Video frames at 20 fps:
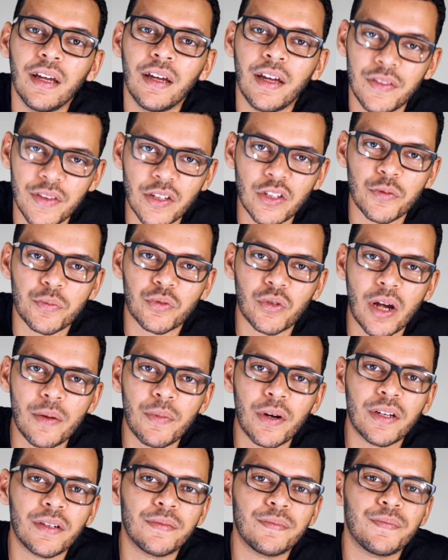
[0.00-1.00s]
Hit that subscribe
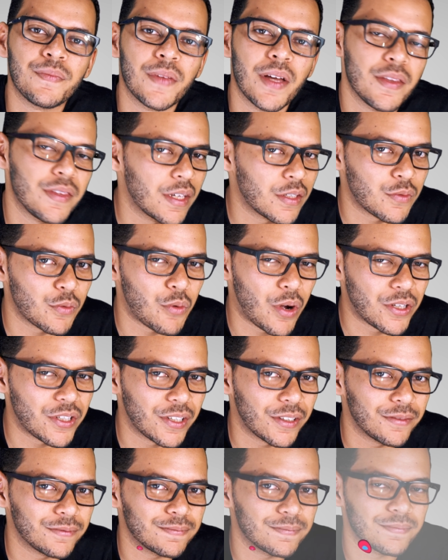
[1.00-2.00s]
button, and thanks for
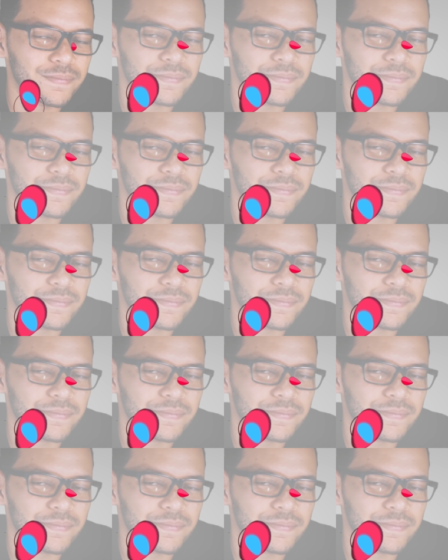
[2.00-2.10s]
watching.